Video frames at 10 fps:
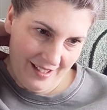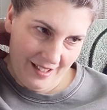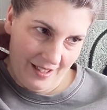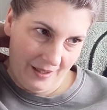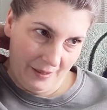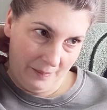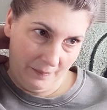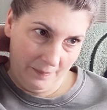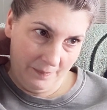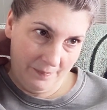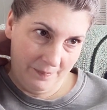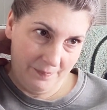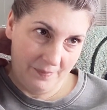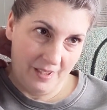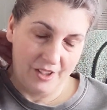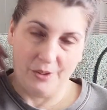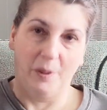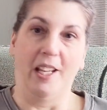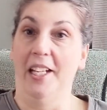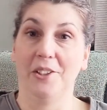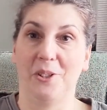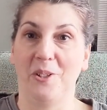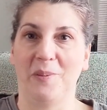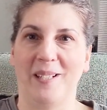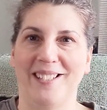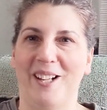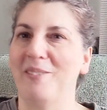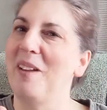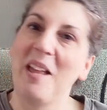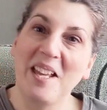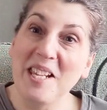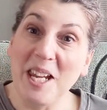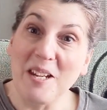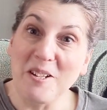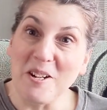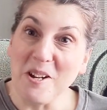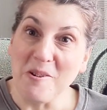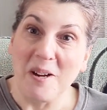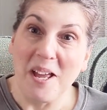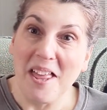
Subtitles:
I should probably introduce myself in case you're new.